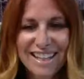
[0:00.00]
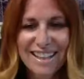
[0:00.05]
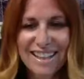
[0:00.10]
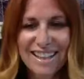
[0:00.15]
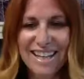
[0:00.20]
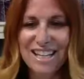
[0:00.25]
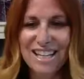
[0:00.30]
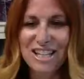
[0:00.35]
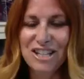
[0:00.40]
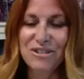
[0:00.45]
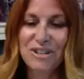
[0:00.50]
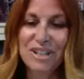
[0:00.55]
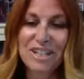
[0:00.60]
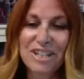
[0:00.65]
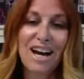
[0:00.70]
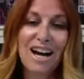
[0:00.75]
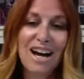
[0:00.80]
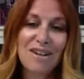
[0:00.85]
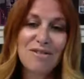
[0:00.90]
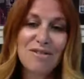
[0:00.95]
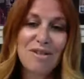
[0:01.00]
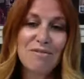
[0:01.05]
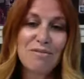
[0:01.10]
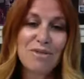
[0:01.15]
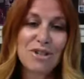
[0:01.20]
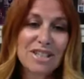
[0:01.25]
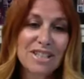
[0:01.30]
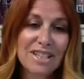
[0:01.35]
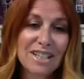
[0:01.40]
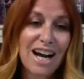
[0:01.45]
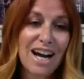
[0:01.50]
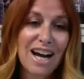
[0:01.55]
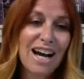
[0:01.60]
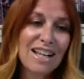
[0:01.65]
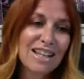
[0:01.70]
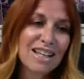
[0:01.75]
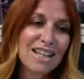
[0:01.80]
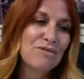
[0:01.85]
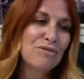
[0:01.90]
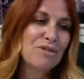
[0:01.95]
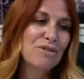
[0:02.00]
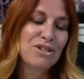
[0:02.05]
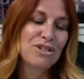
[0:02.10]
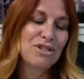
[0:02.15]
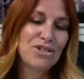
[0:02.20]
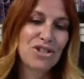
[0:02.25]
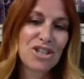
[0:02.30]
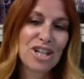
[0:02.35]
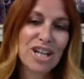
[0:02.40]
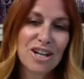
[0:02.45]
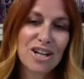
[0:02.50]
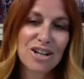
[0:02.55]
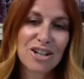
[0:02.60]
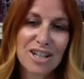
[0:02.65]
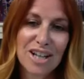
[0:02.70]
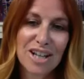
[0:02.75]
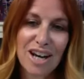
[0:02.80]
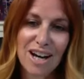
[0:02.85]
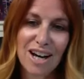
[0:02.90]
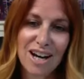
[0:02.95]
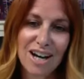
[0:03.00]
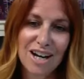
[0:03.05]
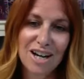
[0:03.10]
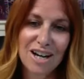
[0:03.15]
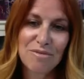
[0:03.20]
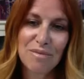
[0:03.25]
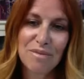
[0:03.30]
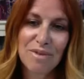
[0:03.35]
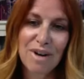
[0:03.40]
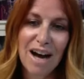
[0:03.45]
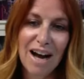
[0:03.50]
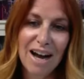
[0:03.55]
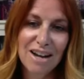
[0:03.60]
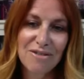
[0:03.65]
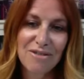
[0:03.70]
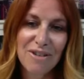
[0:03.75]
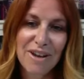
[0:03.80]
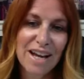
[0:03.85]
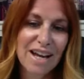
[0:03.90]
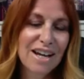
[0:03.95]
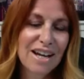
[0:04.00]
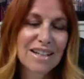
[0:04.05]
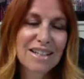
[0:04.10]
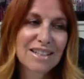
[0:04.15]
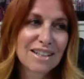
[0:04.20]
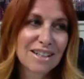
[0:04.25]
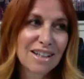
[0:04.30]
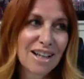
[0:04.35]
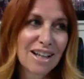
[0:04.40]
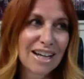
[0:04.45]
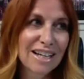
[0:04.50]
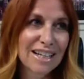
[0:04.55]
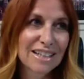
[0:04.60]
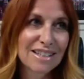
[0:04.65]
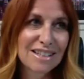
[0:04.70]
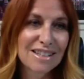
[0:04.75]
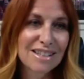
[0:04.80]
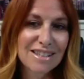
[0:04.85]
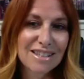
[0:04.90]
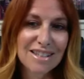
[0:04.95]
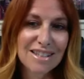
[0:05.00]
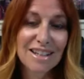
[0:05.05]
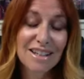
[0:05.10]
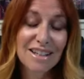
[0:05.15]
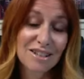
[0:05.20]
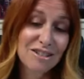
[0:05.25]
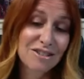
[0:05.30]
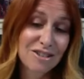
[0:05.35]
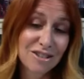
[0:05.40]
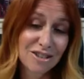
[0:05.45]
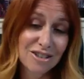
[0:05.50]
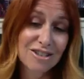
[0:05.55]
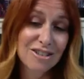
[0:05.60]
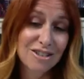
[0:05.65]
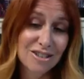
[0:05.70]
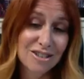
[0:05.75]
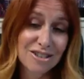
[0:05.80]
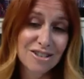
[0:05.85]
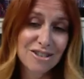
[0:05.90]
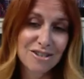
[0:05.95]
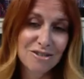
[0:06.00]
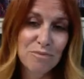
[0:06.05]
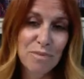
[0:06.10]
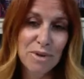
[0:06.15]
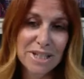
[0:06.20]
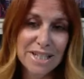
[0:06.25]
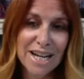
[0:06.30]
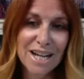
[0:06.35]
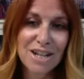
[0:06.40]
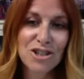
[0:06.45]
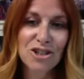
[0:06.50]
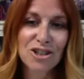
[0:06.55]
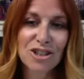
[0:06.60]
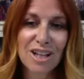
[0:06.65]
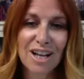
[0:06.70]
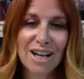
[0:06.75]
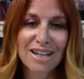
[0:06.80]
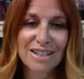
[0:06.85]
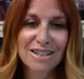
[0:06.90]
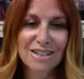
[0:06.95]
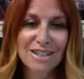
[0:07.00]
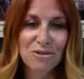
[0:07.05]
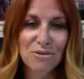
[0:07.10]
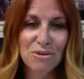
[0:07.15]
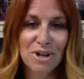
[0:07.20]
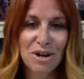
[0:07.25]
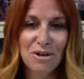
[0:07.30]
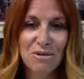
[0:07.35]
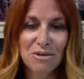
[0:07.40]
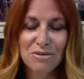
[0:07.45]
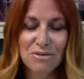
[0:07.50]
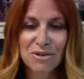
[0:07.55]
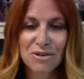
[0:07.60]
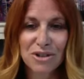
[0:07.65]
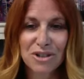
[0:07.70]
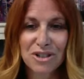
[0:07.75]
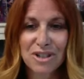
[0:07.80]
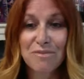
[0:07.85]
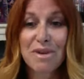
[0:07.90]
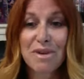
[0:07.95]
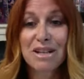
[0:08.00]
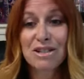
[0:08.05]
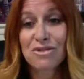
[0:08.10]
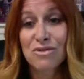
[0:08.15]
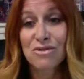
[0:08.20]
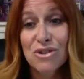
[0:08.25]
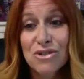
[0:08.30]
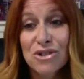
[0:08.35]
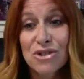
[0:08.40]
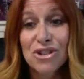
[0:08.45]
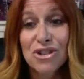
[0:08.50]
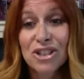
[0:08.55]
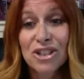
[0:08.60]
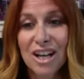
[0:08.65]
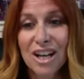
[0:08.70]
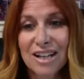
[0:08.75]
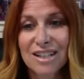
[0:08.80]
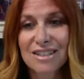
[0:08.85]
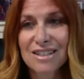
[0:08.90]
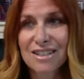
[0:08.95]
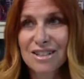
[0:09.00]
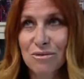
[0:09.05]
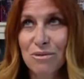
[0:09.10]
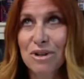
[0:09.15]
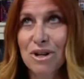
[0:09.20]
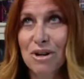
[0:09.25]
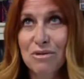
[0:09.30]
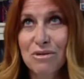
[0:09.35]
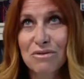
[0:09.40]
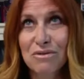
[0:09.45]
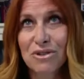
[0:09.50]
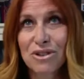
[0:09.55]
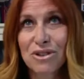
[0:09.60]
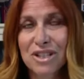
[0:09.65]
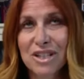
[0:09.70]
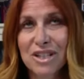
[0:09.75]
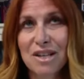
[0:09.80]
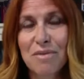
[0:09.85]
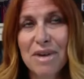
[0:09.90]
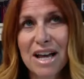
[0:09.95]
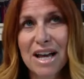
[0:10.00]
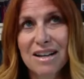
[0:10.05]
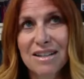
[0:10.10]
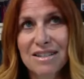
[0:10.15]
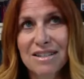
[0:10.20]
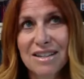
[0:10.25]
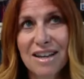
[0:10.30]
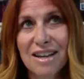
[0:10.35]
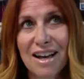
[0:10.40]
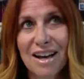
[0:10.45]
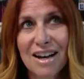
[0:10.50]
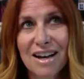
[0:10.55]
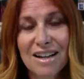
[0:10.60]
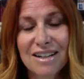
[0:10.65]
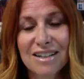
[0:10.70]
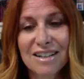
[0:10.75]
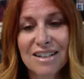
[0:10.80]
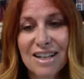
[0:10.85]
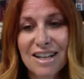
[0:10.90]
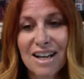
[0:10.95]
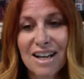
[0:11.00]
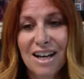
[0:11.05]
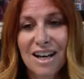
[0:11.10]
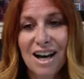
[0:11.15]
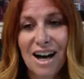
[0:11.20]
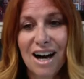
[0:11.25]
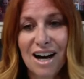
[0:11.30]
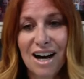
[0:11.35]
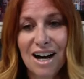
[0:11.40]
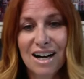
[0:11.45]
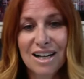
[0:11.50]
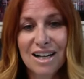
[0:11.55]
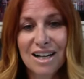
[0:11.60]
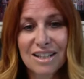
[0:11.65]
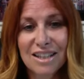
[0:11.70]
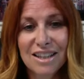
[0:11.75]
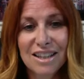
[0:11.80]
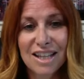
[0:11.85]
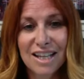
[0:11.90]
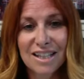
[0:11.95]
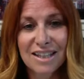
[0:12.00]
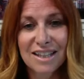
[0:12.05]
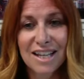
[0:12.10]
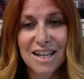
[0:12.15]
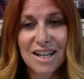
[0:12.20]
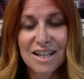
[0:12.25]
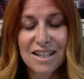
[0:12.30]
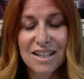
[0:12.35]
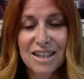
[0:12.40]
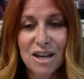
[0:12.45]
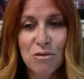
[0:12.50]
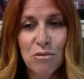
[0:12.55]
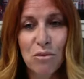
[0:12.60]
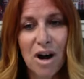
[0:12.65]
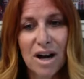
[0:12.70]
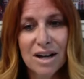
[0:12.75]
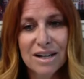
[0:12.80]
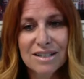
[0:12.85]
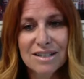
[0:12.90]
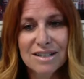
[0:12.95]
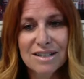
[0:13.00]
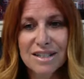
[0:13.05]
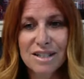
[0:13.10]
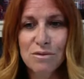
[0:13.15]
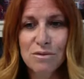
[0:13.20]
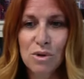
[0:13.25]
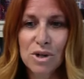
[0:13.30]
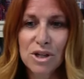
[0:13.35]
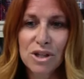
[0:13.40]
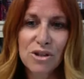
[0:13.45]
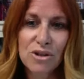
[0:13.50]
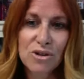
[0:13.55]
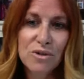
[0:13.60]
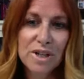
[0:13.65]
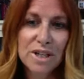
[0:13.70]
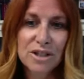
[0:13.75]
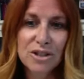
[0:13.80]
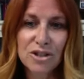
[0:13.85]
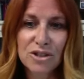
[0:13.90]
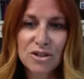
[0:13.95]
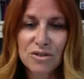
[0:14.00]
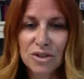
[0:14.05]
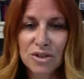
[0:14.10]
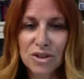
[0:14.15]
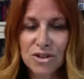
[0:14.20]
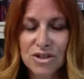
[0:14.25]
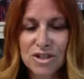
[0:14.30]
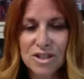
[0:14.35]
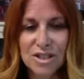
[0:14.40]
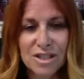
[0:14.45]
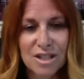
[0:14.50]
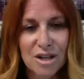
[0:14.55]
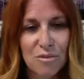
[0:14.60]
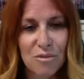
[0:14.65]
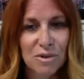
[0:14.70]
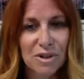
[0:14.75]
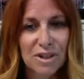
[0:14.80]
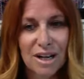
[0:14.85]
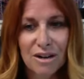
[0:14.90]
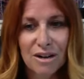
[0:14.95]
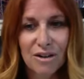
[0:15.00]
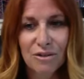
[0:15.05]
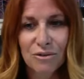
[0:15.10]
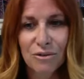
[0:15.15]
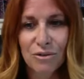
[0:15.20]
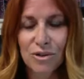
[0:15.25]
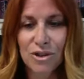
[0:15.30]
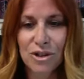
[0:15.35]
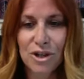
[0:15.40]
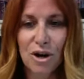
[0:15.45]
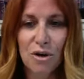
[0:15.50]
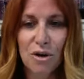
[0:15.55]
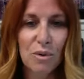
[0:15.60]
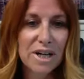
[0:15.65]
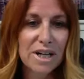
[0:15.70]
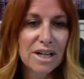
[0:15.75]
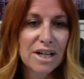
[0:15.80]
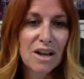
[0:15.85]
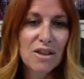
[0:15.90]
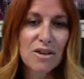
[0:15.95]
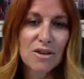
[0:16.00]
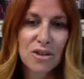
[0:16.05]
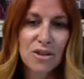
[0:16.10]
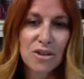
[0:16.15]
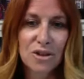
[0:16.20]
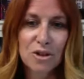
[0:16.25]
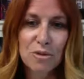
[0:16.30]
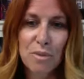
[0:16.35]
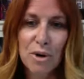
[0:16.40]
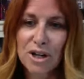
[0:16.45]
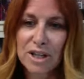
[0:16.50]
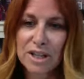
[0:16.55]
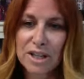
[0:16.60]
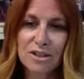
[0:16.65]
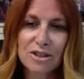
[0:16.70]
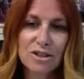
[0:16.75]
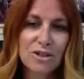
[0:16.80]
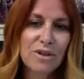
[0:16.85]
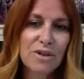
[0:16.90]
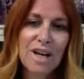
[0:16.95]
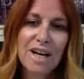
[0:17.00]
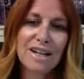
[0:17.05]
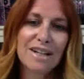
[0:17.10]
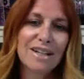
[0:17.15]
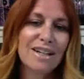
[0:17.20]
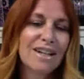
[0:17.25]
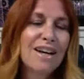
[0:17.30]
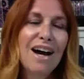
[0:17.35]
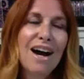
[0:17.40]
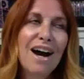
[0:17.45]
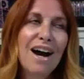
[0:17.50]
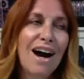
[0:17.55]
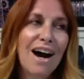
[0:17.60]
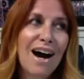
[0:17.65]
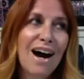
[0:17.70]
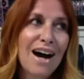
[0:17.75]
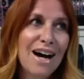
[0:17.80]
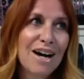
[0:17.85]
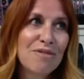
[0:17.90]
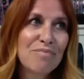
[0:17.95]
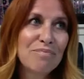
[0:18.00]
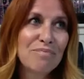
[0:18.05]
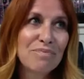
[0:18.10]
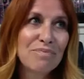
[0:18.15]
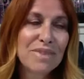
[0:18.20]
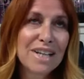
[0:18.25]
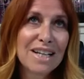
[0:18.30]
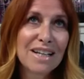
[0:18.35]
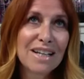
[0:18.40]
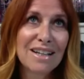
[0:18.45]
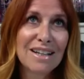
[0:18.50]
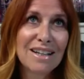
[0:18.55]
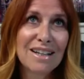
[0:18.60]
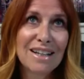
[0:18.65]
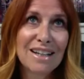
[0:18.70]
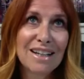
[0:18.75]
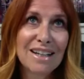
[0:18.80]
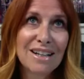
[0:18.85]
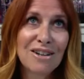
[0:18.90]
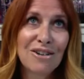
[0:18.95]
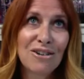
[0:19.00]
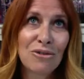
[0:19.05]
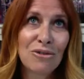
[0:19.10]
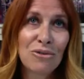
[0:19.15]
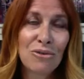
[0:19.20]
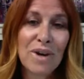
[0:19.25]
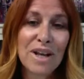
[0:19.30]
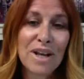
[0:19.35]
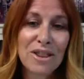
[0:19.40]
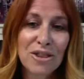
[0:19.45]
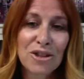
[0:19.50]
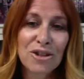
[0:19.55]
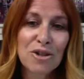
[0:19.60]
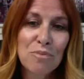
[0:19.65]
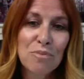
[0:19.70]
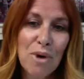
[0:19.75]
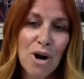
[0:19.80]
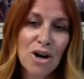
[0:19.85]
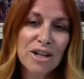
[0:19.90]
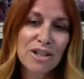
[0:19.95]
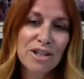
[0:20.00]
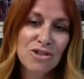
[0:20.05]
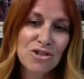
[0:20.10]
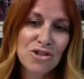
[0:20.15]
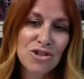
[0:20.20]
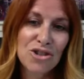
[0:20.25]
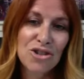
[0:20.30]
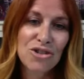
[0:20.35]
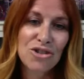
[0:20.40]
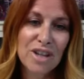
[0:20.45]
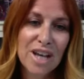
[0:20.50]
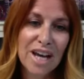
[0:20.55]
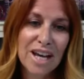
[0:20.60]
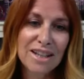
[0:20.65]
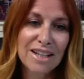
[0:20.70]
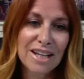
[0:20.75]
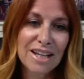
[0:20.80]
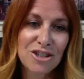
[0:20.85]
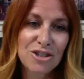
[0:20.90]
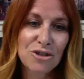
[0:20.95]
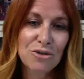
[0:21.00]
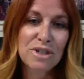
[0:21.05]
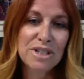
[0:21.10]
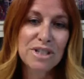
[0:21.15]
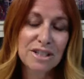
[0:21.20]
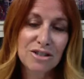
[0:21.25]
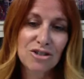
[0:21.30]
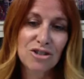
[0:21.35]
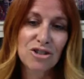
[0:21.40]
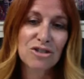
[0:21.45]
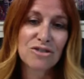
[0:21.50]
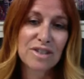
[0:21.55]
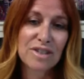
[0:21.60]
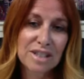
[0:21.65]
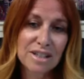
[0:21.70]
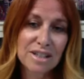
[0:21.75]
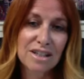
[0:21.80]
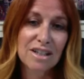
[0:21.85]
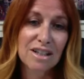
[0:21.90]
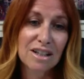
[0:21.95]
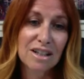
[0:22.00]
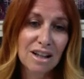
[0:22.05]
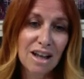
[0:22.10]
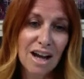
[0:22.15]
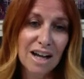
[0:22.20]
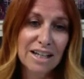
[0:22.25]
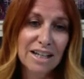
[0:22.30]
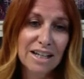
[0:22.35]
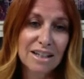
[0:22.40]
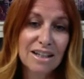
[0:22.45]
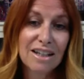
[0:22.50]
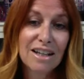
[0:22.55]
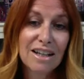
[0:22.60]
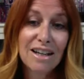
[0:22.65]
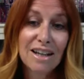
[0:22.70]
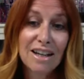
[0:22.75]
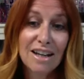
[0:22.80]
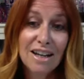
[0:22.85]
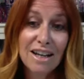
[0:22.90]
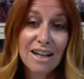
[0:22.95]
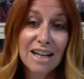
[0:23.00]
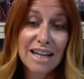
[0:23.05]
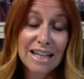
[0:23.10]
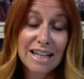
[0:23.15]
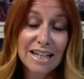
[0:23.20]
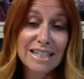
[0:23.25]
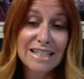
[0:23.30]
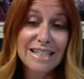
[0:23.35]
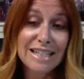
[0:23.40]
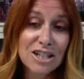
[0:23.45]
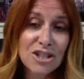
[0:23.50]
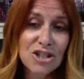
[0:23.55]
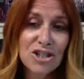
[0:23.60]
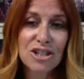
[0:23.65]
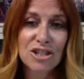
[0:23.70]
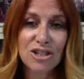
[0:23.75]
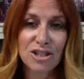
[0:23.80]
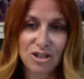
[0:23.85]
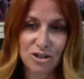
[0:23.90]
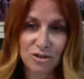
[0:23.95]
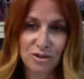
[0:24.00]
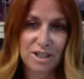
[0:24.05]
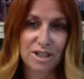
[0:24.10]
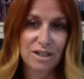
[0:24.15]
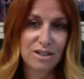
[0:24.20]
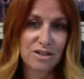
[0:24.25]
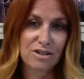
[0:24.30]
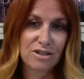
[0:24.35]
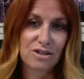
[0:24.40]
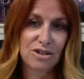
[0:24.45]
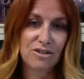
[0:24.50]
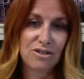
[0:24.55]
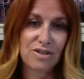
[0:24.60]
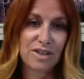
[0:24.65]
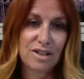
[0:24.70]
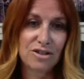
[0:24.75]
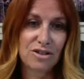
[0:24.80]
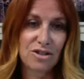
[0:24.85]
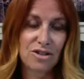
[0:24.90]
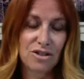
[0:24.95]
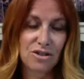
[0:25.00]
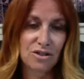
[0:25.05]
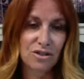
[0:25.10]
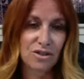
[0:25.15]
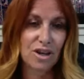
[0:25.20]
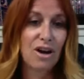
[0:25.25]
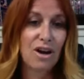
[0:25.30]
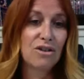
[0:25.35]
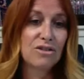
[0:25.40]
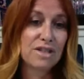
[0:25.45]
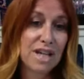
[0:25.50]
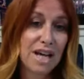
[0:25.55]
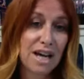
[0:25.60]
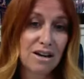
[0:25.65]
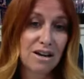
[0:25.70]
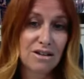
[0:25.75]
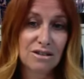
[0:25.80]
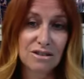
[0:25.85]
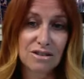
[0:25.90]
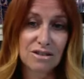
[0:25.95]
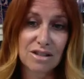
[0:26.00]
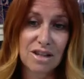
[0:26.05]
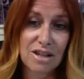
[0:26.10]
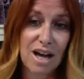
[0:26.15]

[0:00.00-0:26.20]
Thank you. And I'm just going to highlight what you shared. I've had clients, potential clients is what I'll refer to them as, future clients is what I'll refer to them as, and that they want to see what you can do versus someone, what another third party can do. And when third parties do that, they do a disservice to the client, in addition to doing a disservice to the hotels,